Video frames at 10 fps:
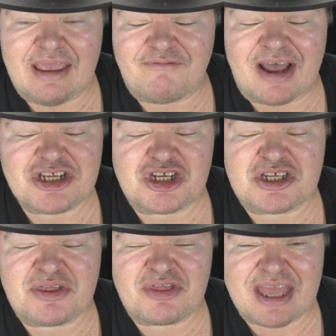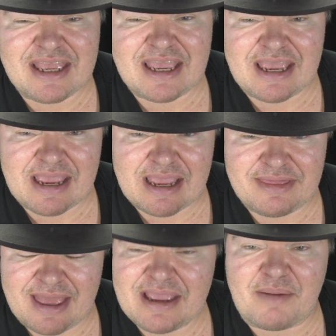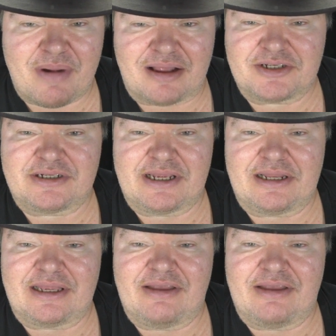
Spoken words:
If I just think about stealing,